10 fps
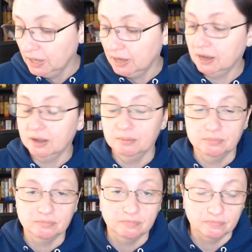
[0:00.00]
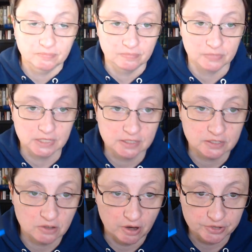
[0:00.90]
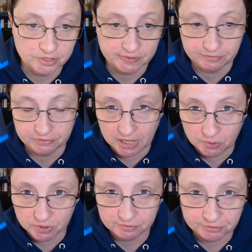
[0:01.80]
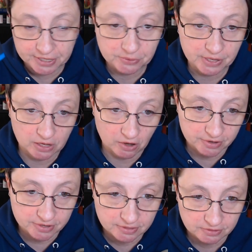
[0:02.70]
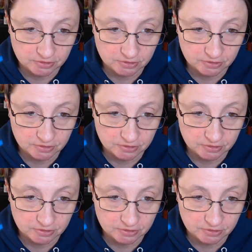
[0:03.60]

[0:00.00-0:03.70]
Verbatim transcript: um, this is daughters of the flower fragrant garden